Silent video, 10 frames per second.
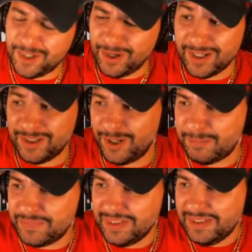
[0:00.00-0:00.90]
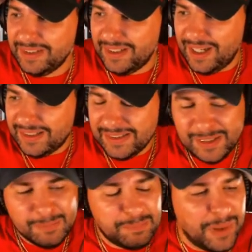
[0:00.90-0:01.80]
My
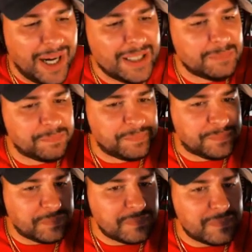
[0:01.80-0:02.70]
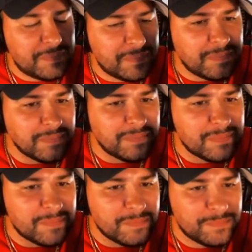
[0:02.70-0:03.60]
point on Cora is very clear, but my
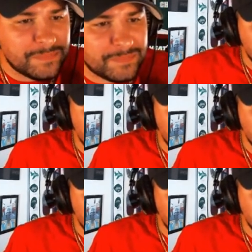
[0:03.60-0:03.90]
point on Cora